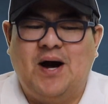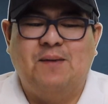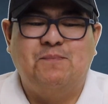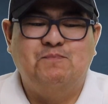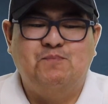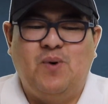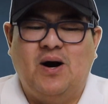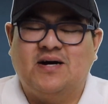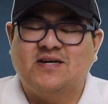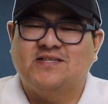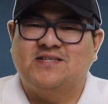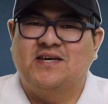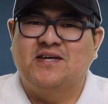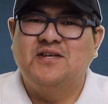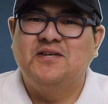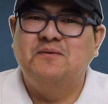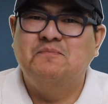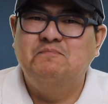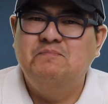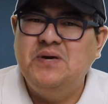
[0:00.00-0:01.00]

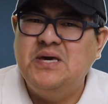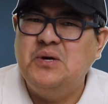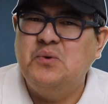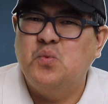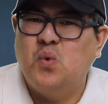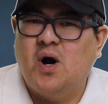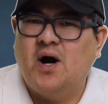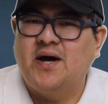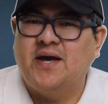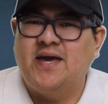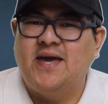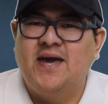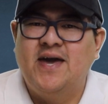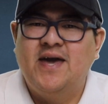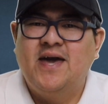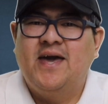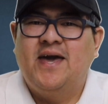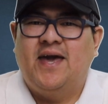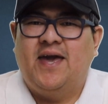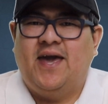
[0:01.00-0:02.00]
unboxing the
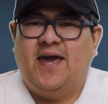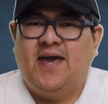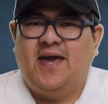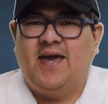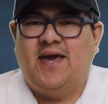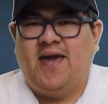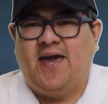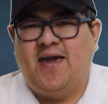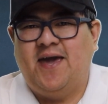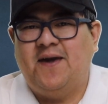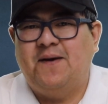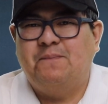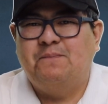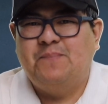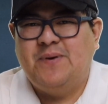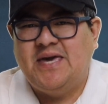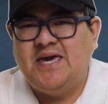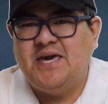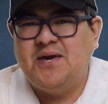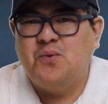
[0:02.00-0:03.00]

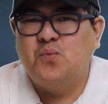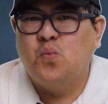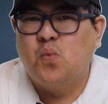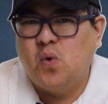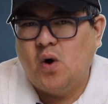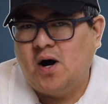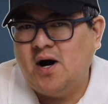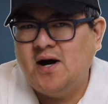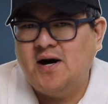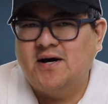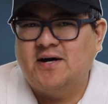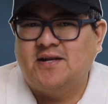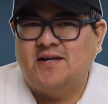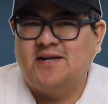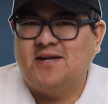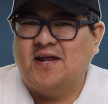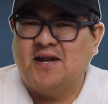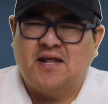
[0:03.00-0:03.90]
BOYA-AP1.